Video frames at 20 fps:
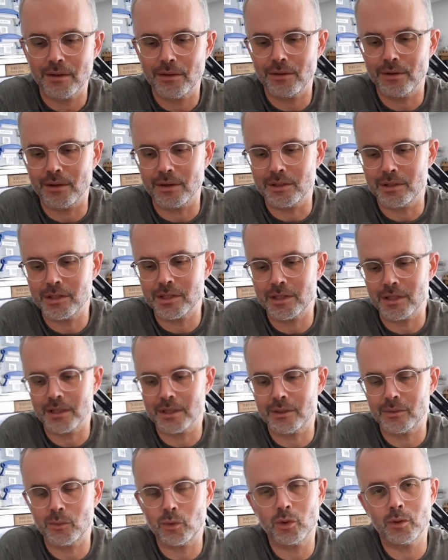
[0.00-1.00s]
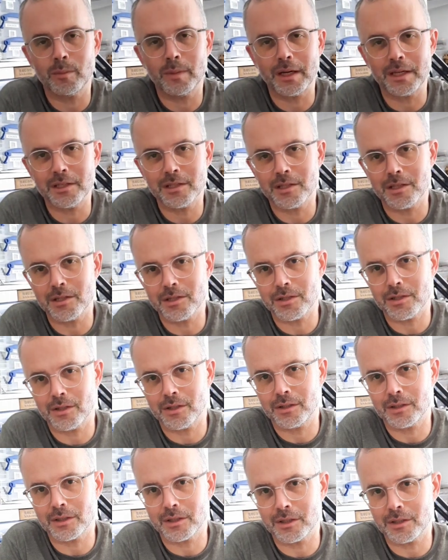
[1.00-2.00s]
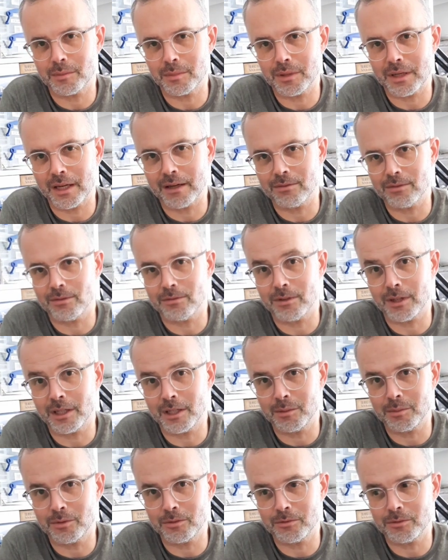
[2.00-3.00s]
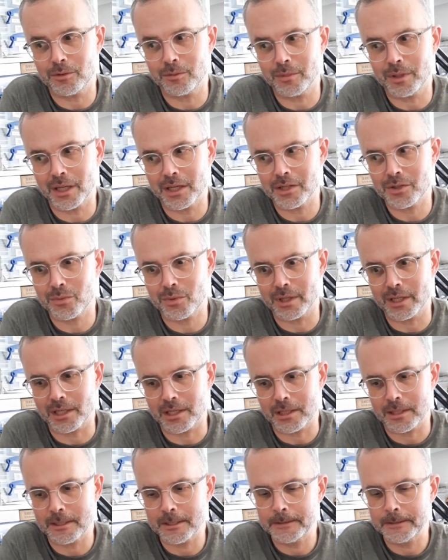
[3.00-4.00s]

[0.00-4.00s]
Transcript: that uh, Warbases are going to have available from next week